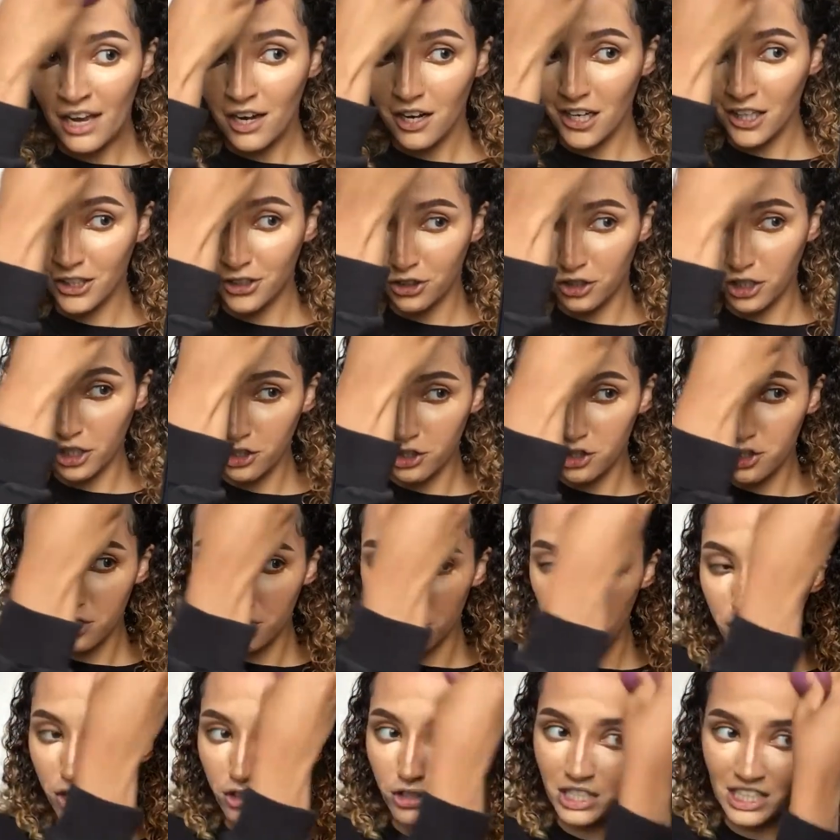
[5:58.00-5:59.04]
Like
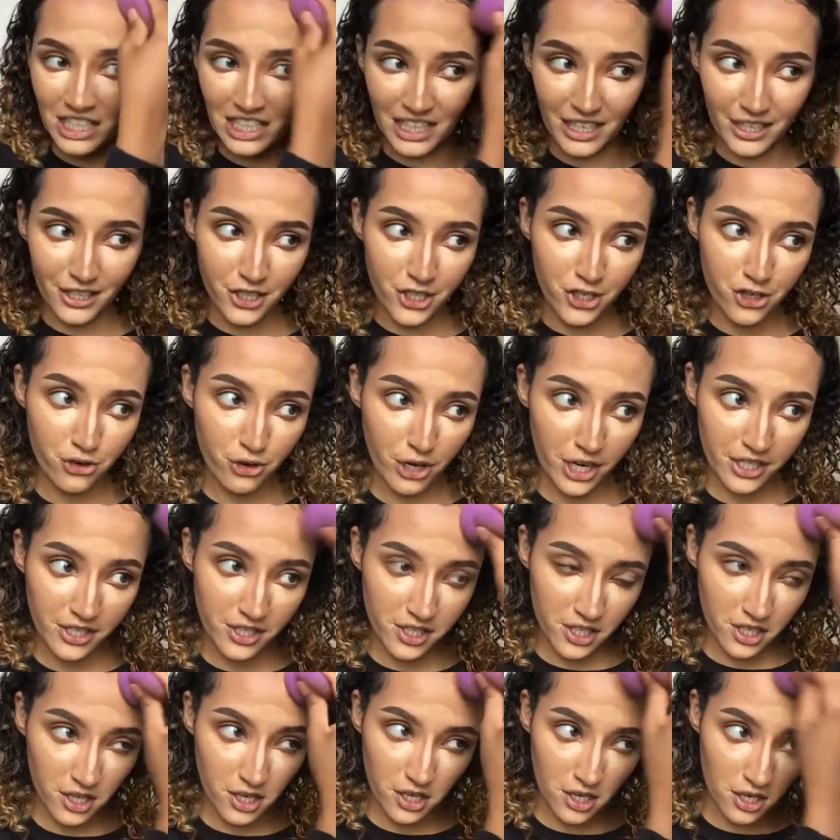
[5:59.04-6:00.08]
texture and like dry
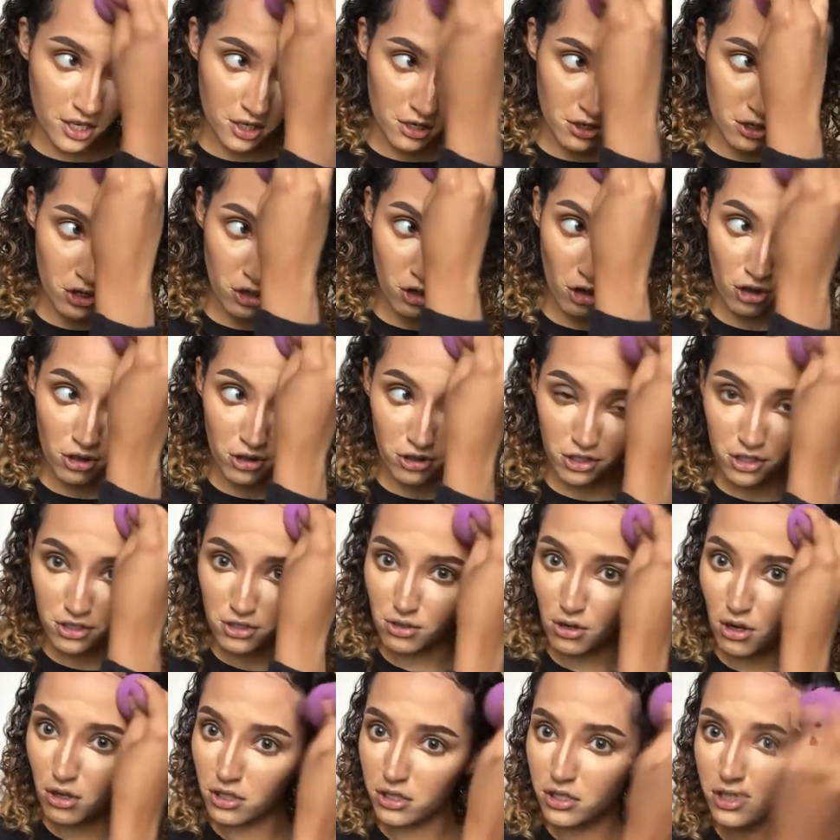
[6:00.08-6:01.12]
skin and dullness,
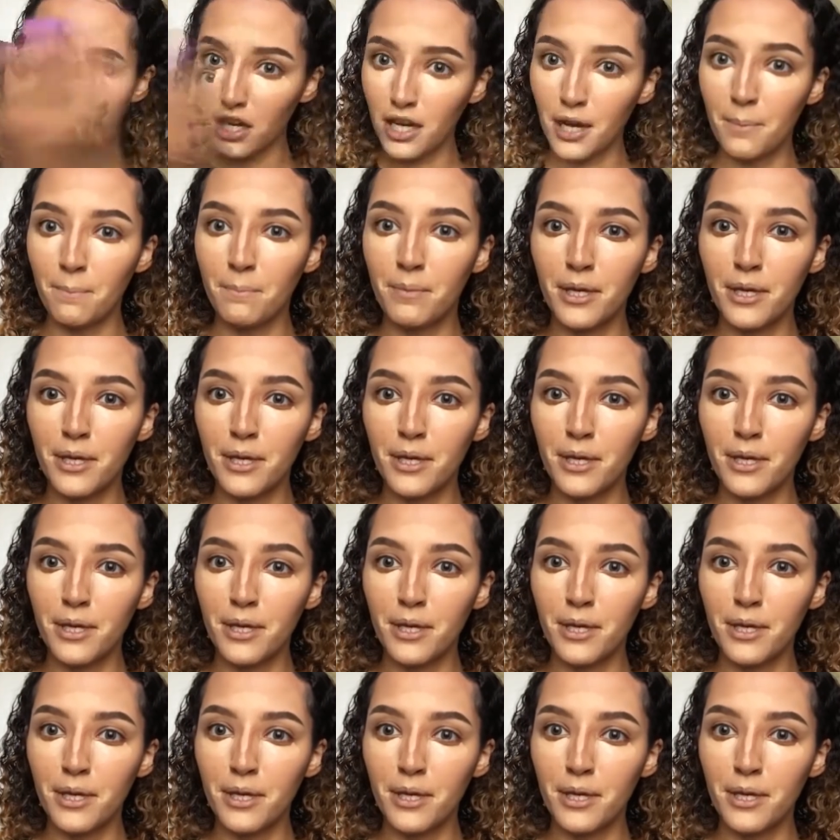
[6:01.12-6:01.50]
all of that.